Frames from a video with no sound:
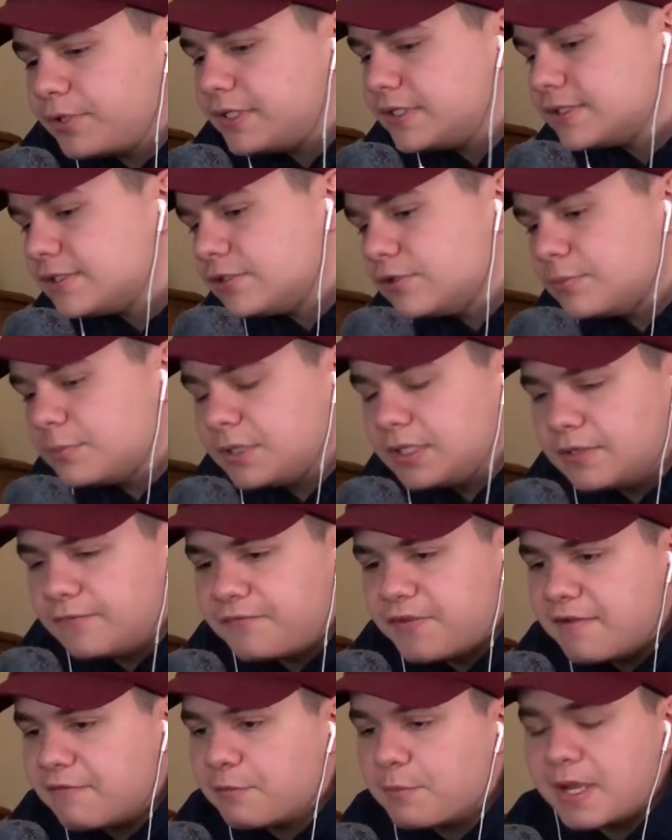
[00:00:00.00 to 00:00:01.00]
Please do
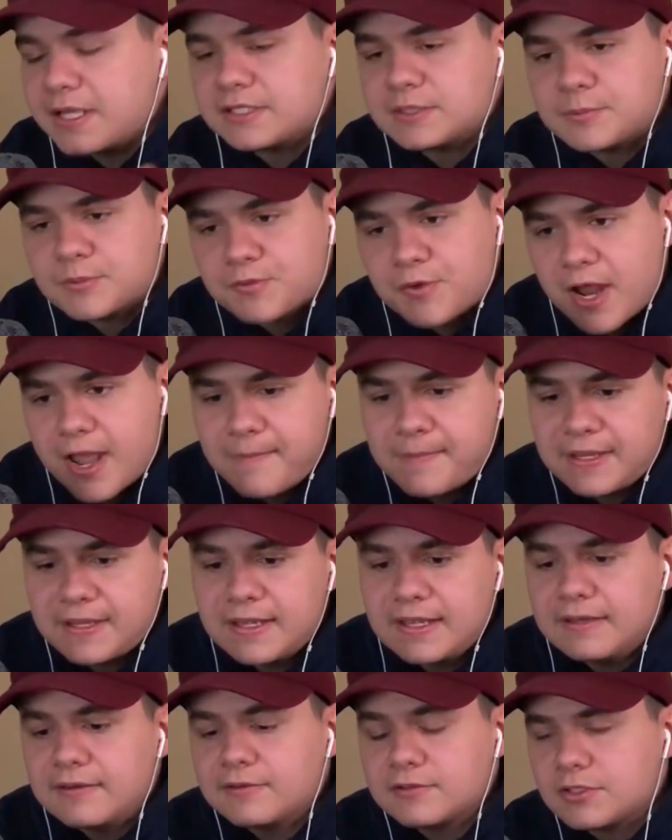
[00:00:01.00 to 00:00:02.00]
me a favor by
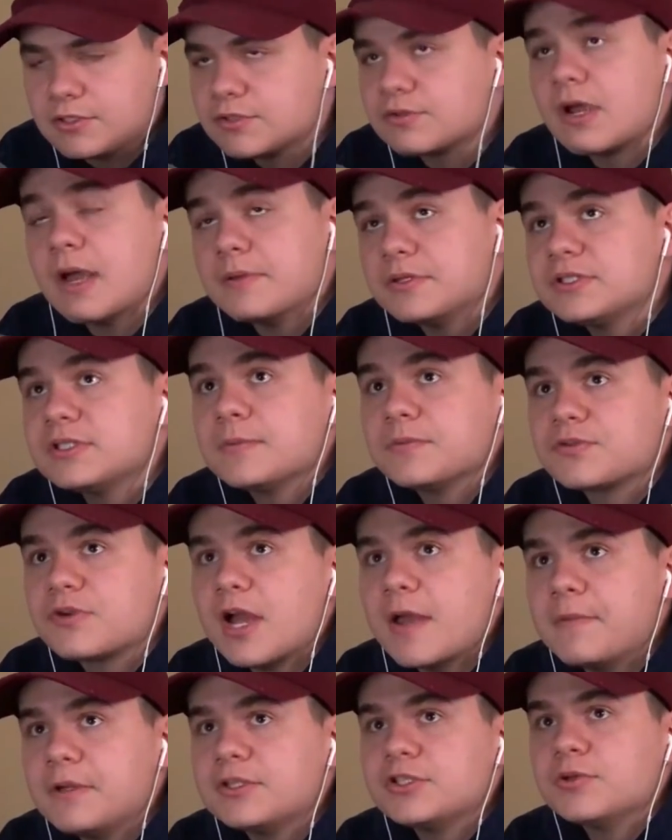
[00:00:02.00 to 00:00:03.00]
subscribing
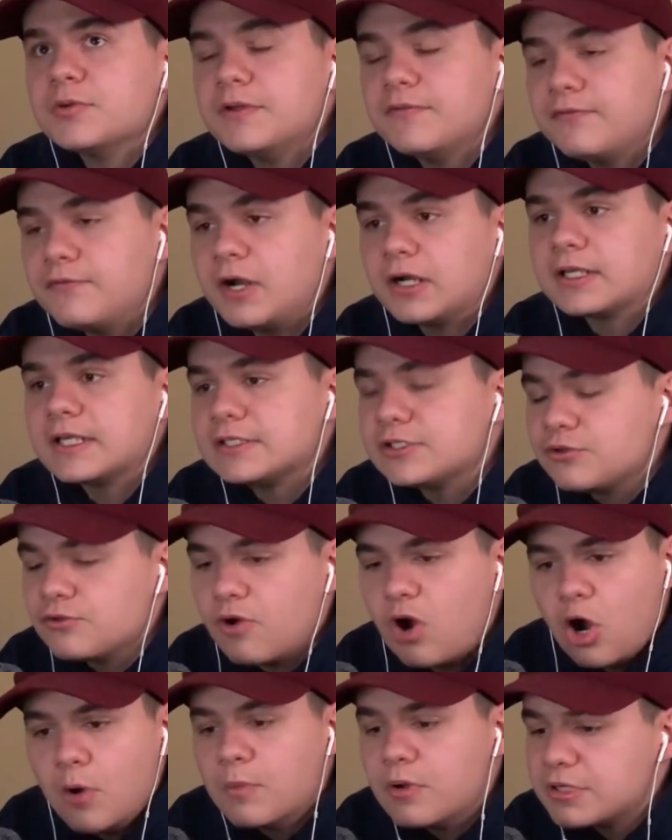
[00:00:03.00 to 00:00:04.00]
to it. Fuck,
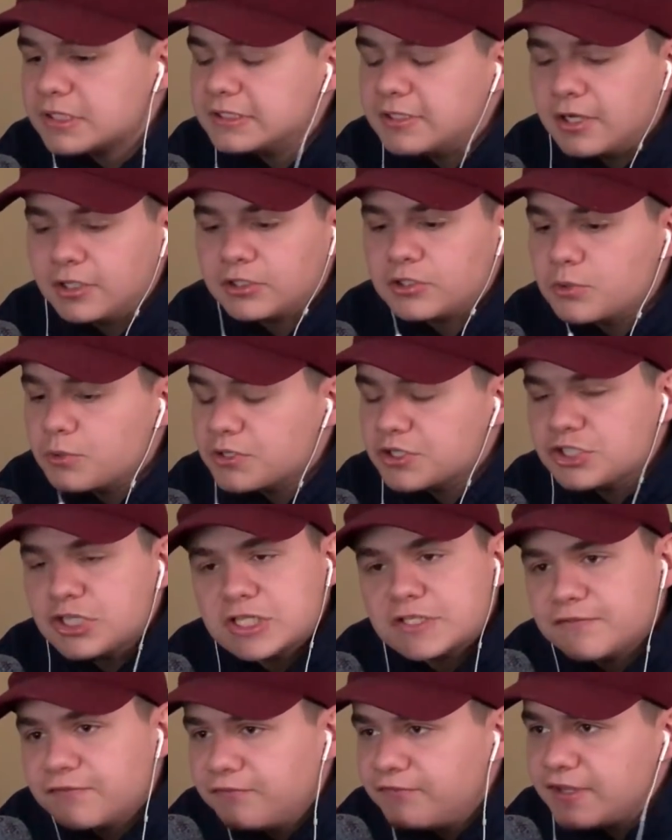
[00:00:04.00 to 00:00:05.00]
you're almost done, Koogs.
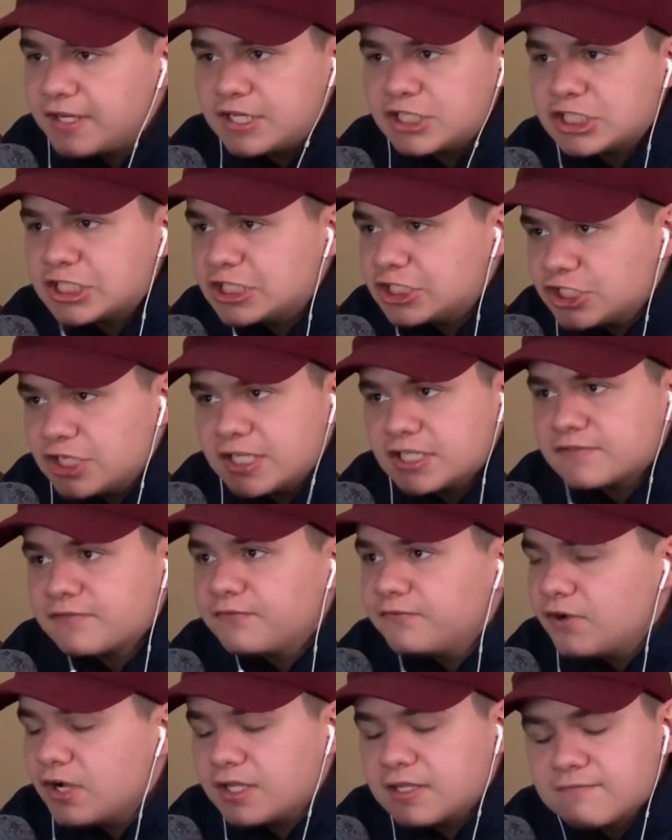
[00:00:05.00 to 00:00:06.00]
Just finish it.
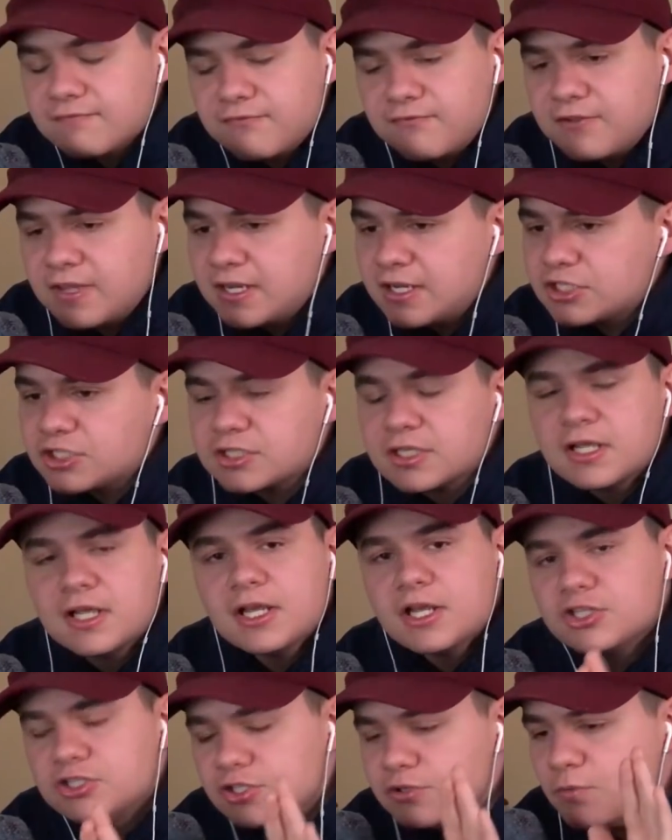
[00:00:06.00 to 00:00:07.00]
Just fucking finish.
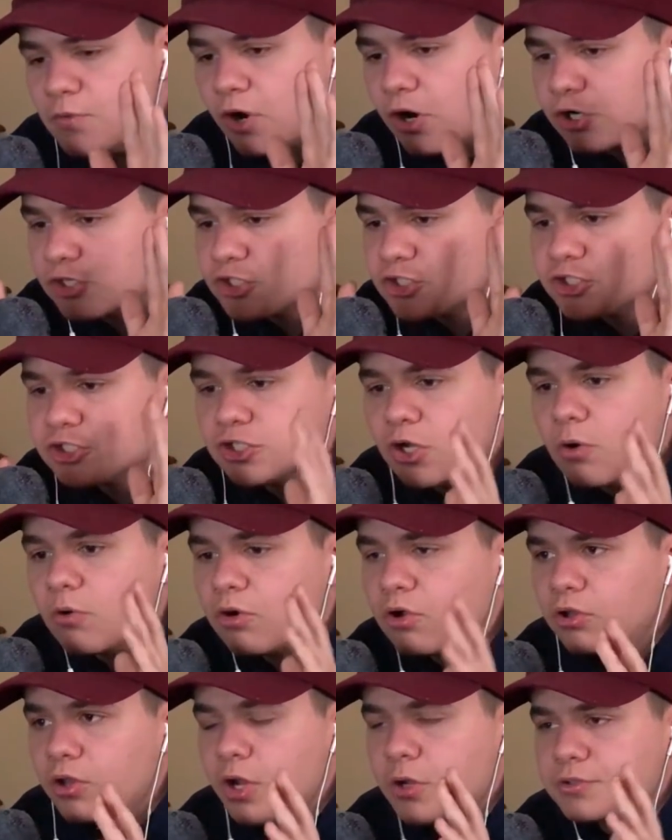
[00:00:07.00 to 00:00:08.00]
You are
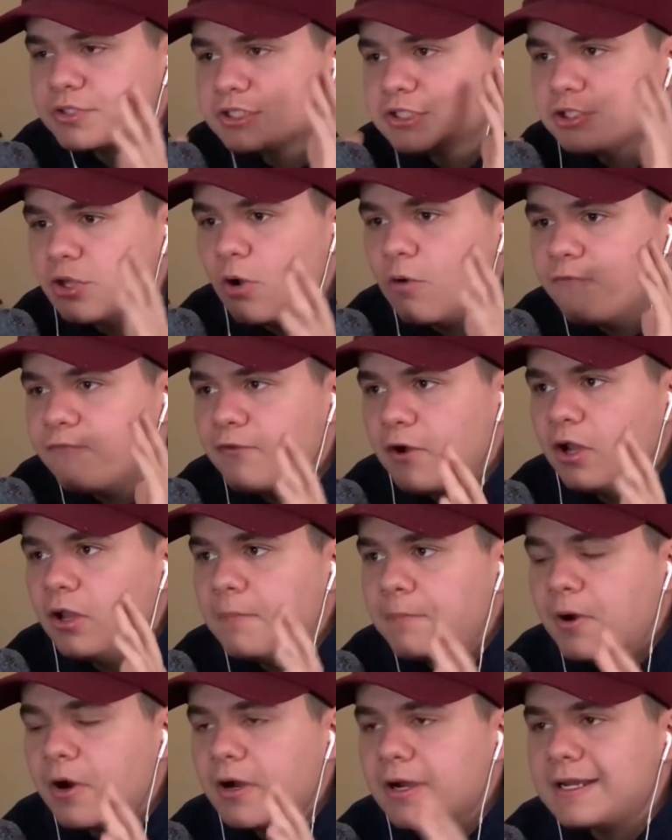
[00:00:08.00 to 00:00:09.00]
so close. Don't
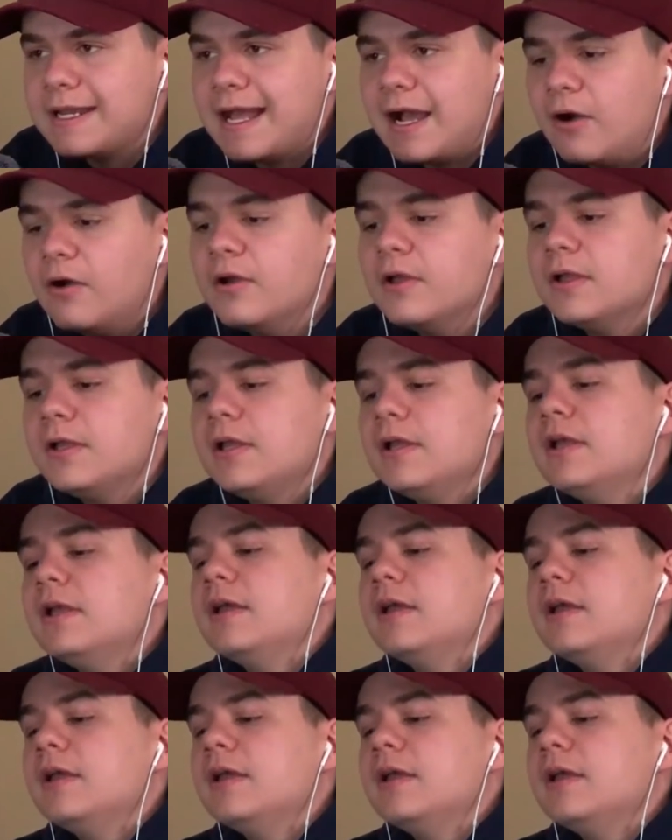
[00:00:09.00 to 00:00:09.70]
fall apart now.